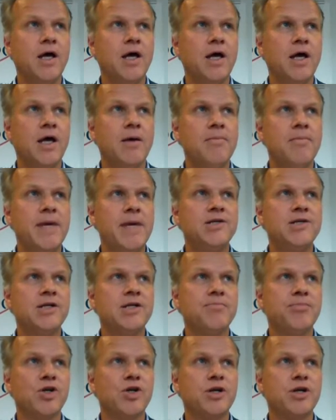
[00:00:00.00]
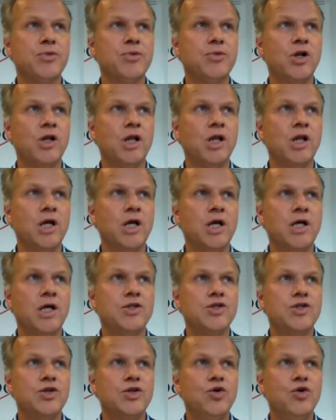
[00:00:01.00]
makes it possible
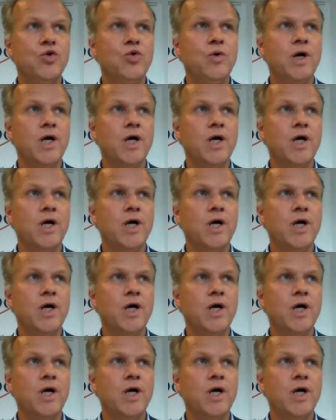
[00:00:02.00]
to